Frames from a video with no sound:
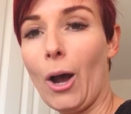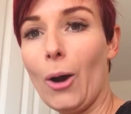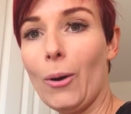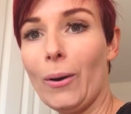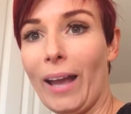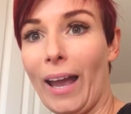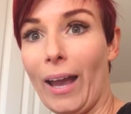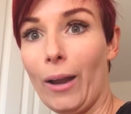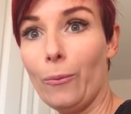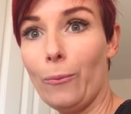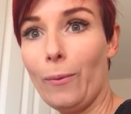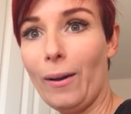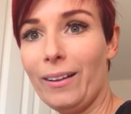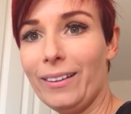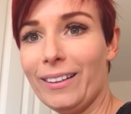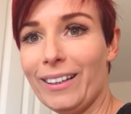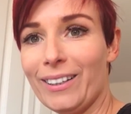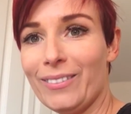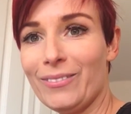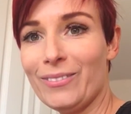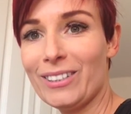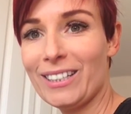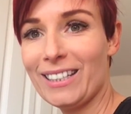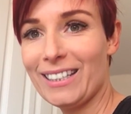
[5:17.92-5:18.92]
Okay,
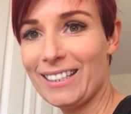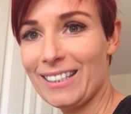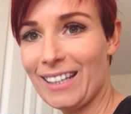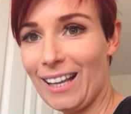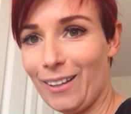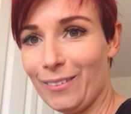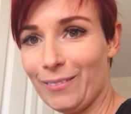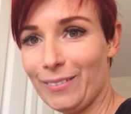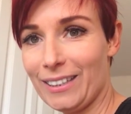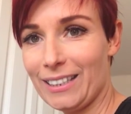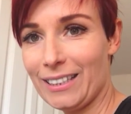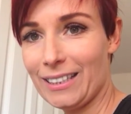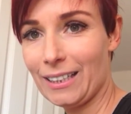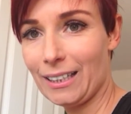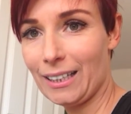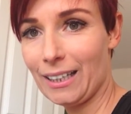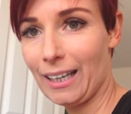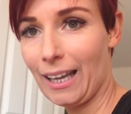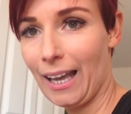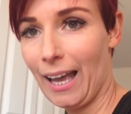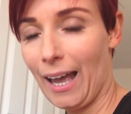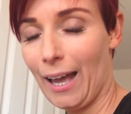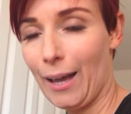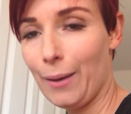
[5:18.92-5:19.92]
welcome to Selfie Stick
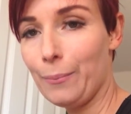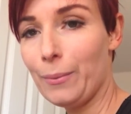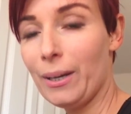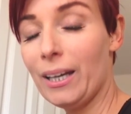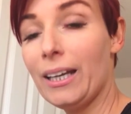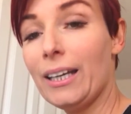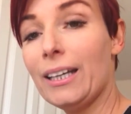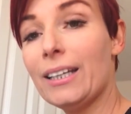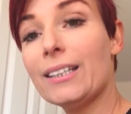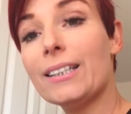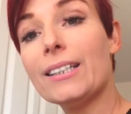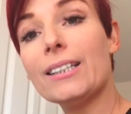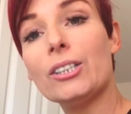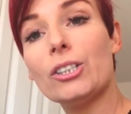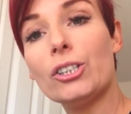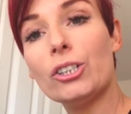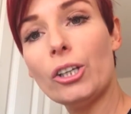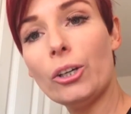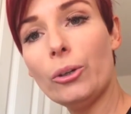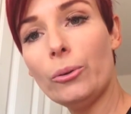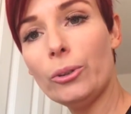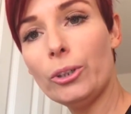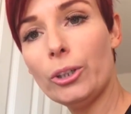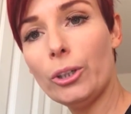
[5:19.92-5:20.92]
Cam to
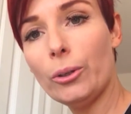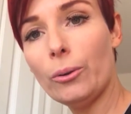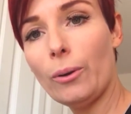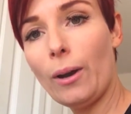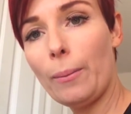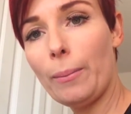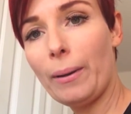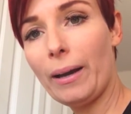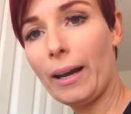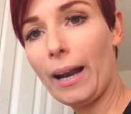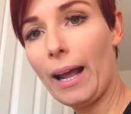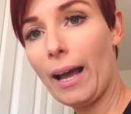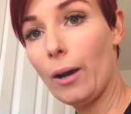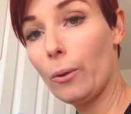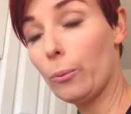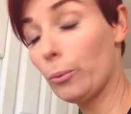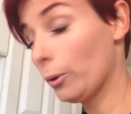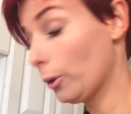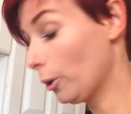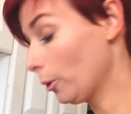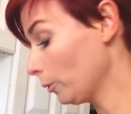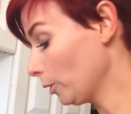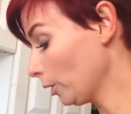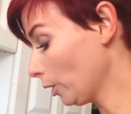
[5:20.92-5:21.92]
show you about how we're
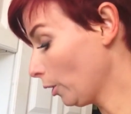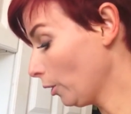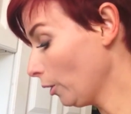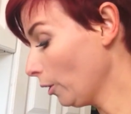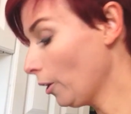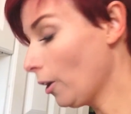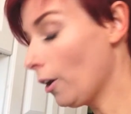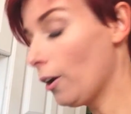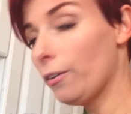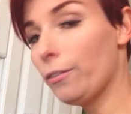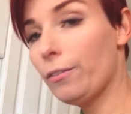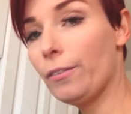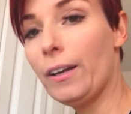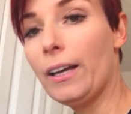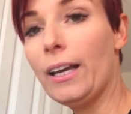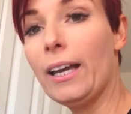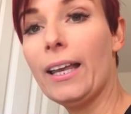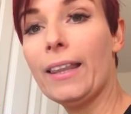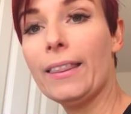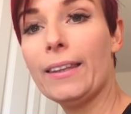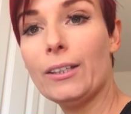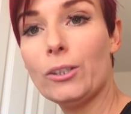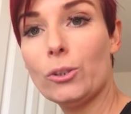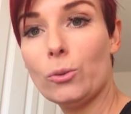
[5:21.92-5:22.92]
going to cook off
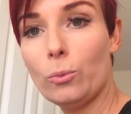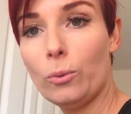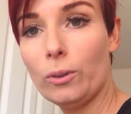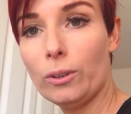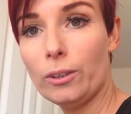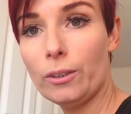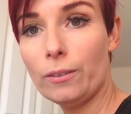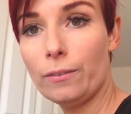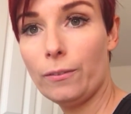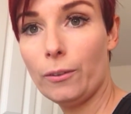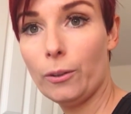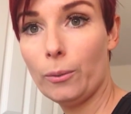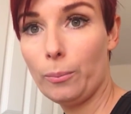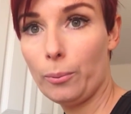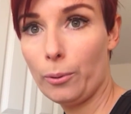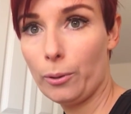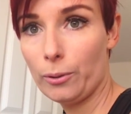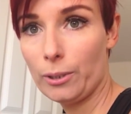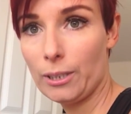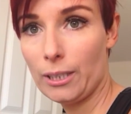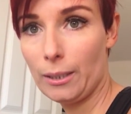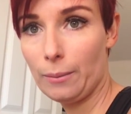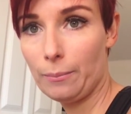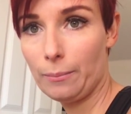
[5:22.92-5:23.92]
these wonderful
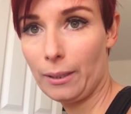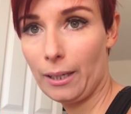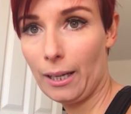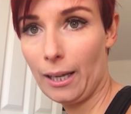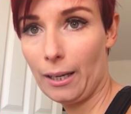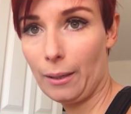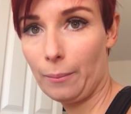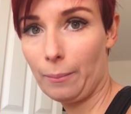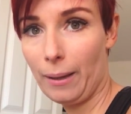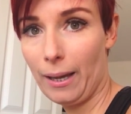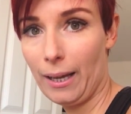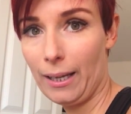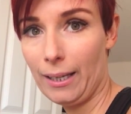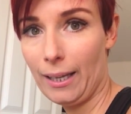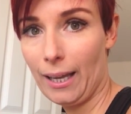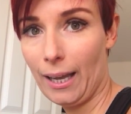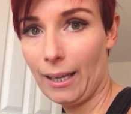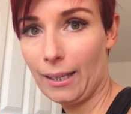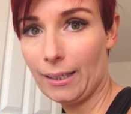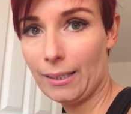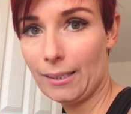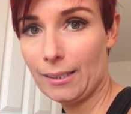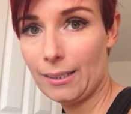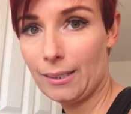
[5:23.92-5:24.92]
protein banana
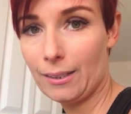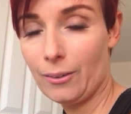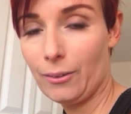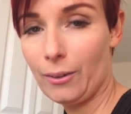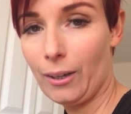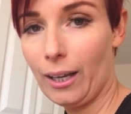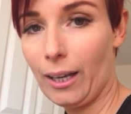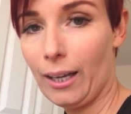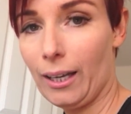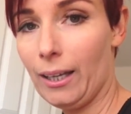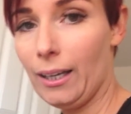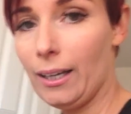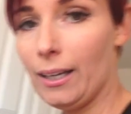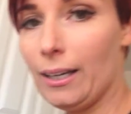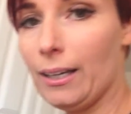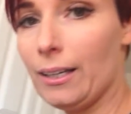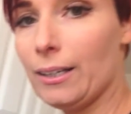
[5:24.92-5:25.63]
pancakes. Okay?